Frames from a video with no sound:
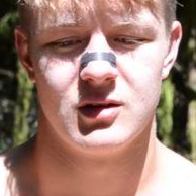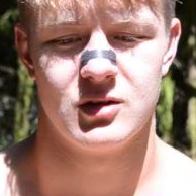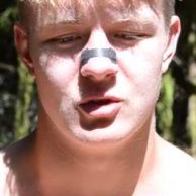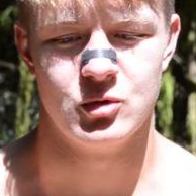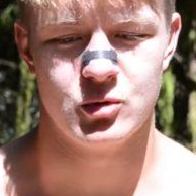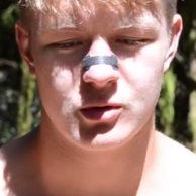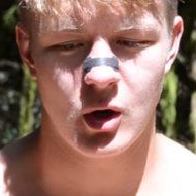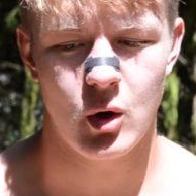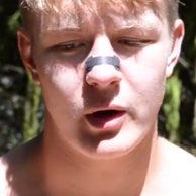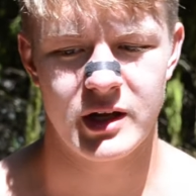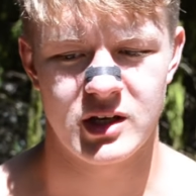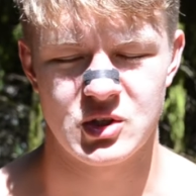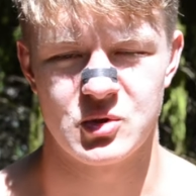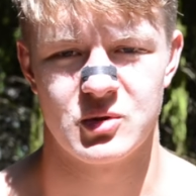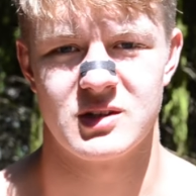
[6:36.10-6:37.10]
You go
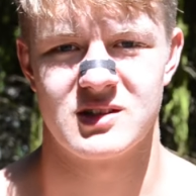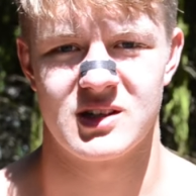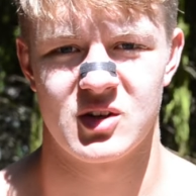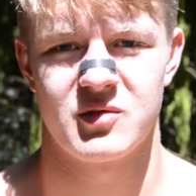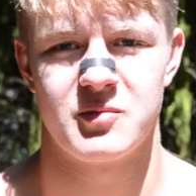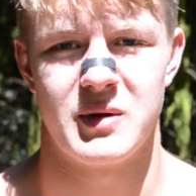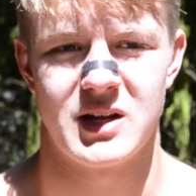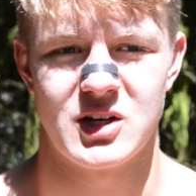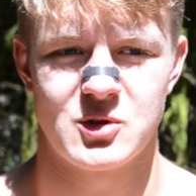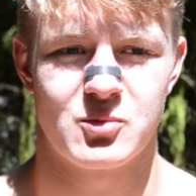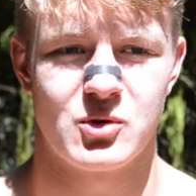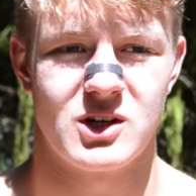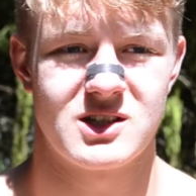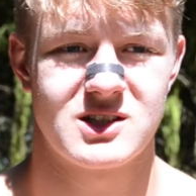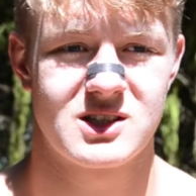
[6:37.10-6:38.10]
into a set of bench
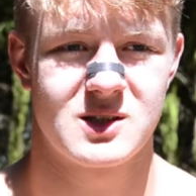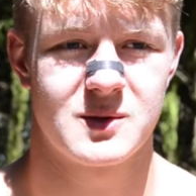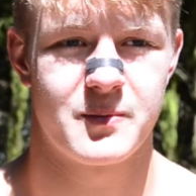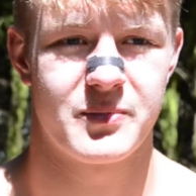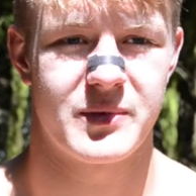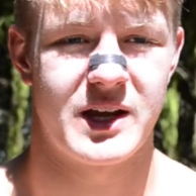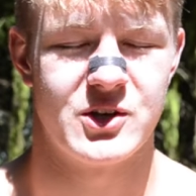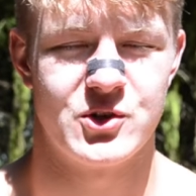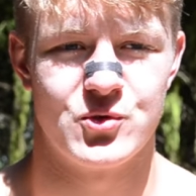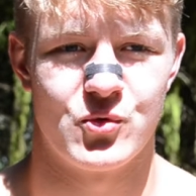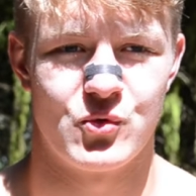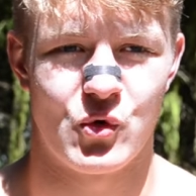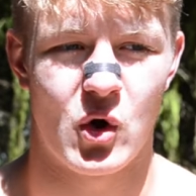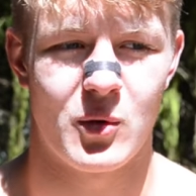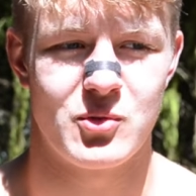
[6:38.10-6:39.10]
press and you
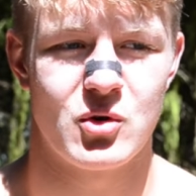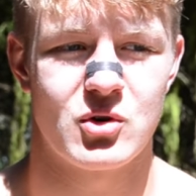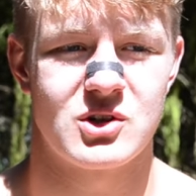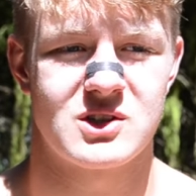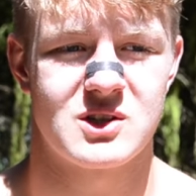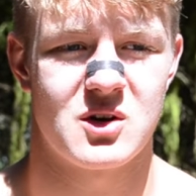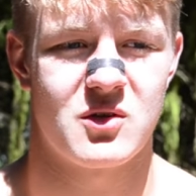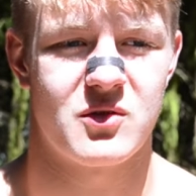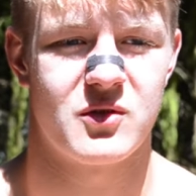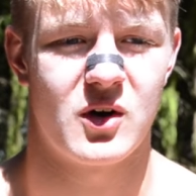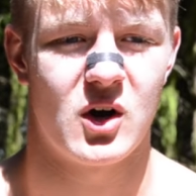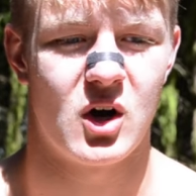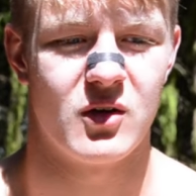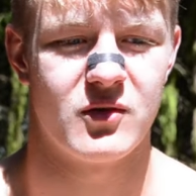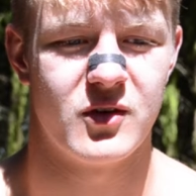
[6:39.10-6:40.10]
rob yourself
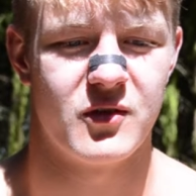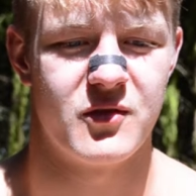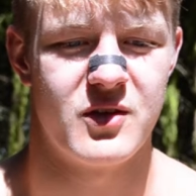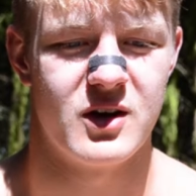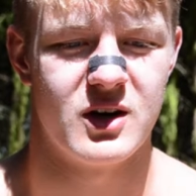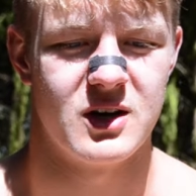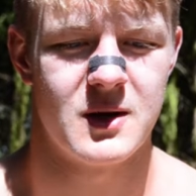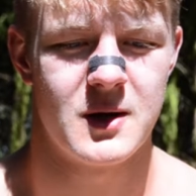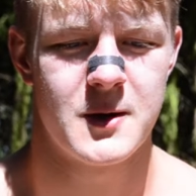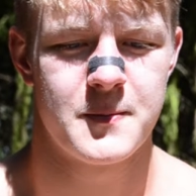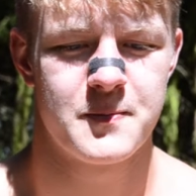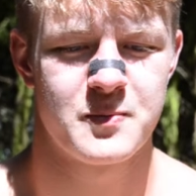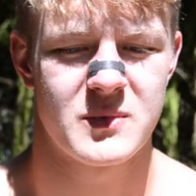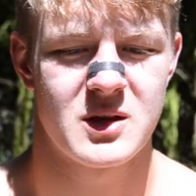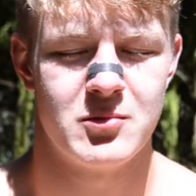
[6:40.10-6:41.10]
off of the
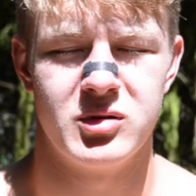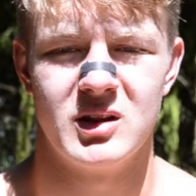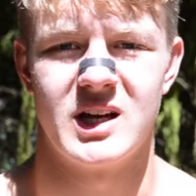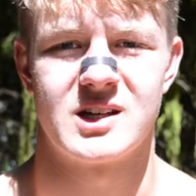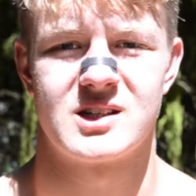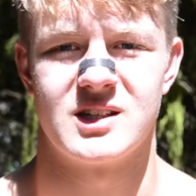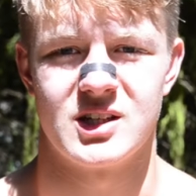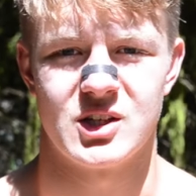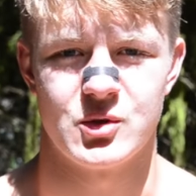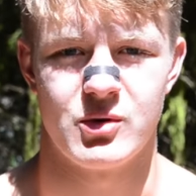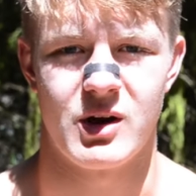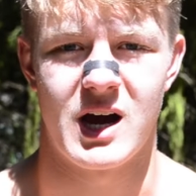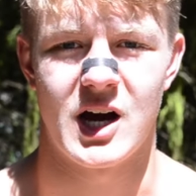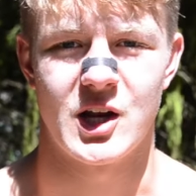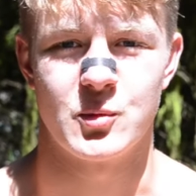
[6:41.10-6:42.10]
blessing you
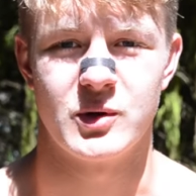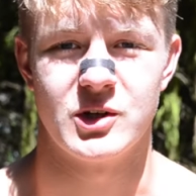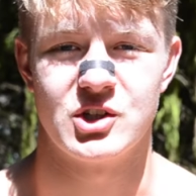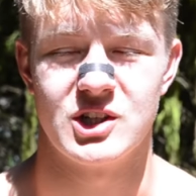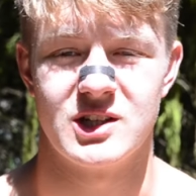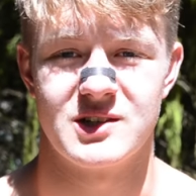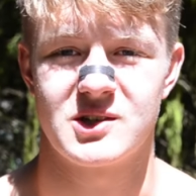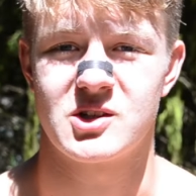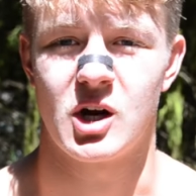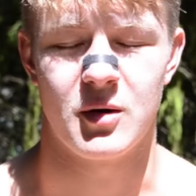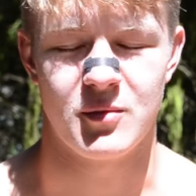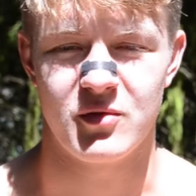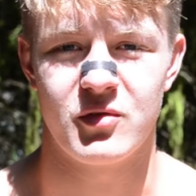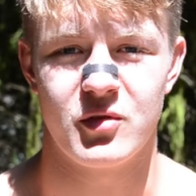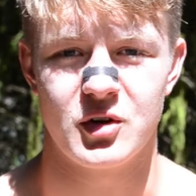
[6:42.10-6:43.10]
had, which is
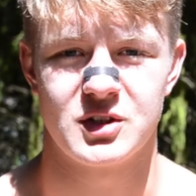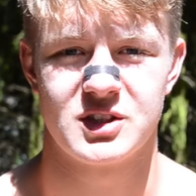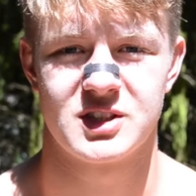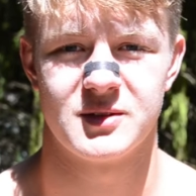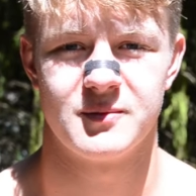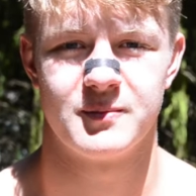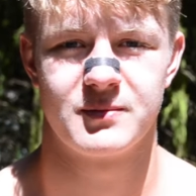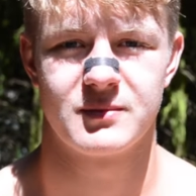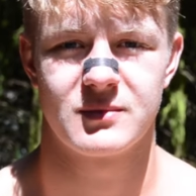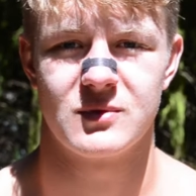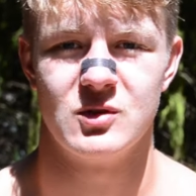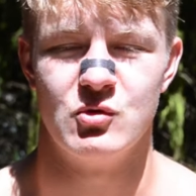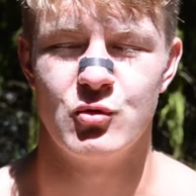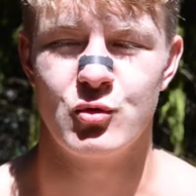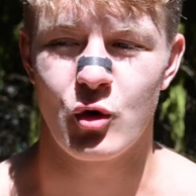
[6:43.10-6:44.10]
comfort.
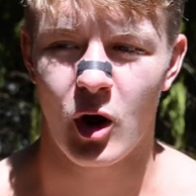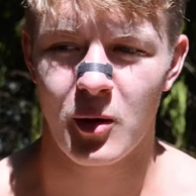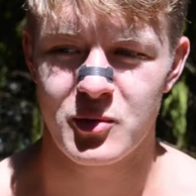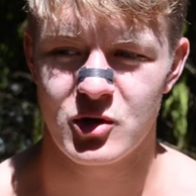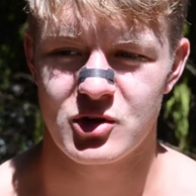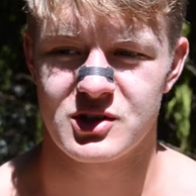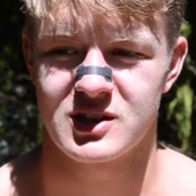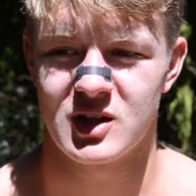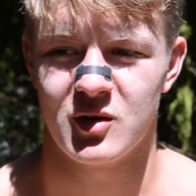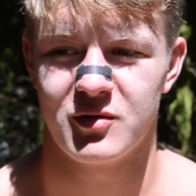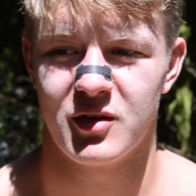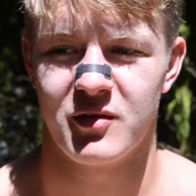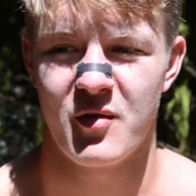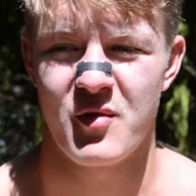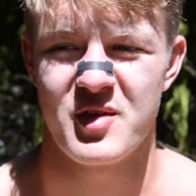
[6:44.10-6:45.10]
You rob yourself
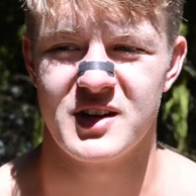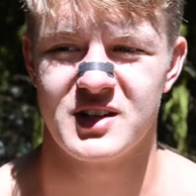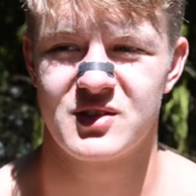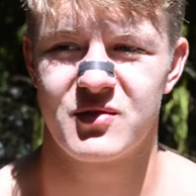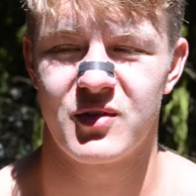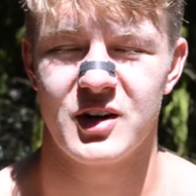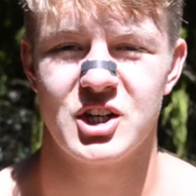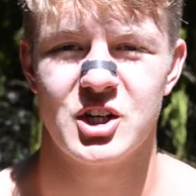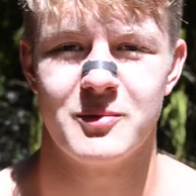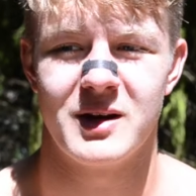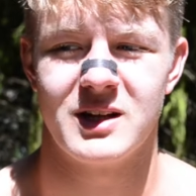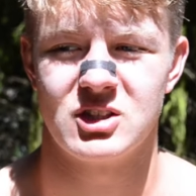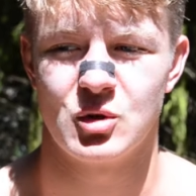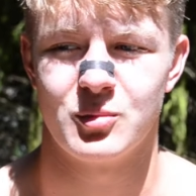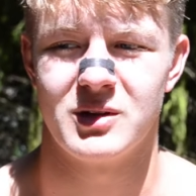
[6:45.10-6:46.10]
of, of this
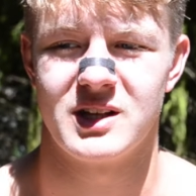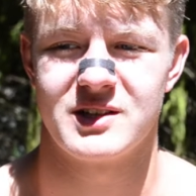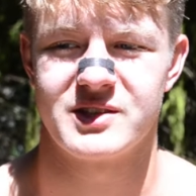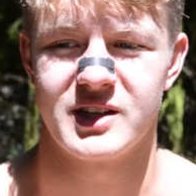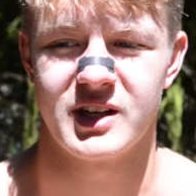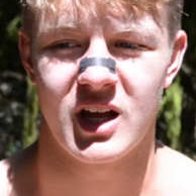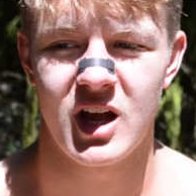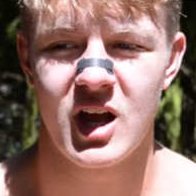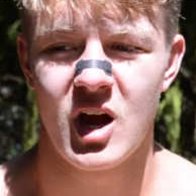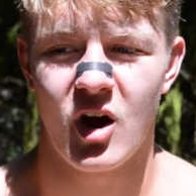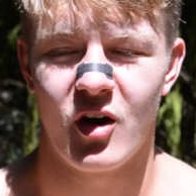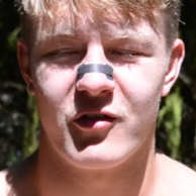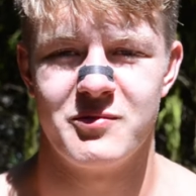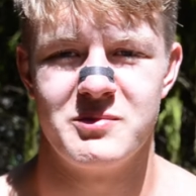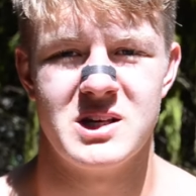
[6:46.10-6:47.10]
fundamental blessing
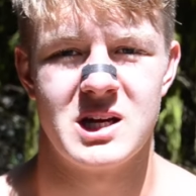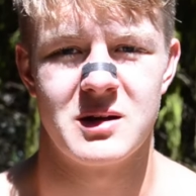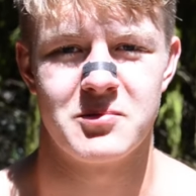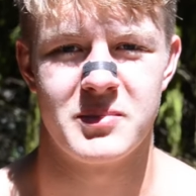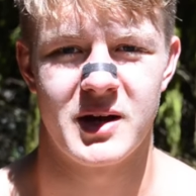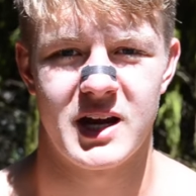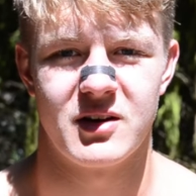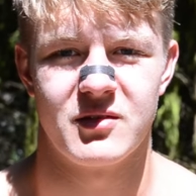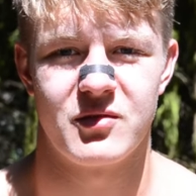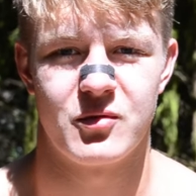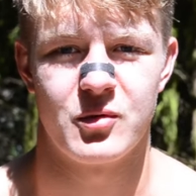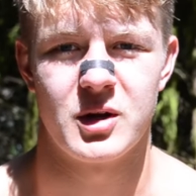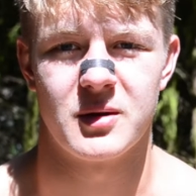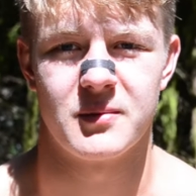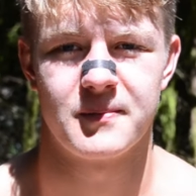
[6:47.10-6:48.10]
of being pain
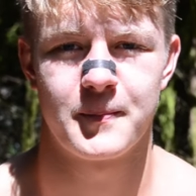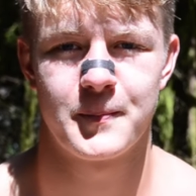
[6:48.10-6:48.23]
free.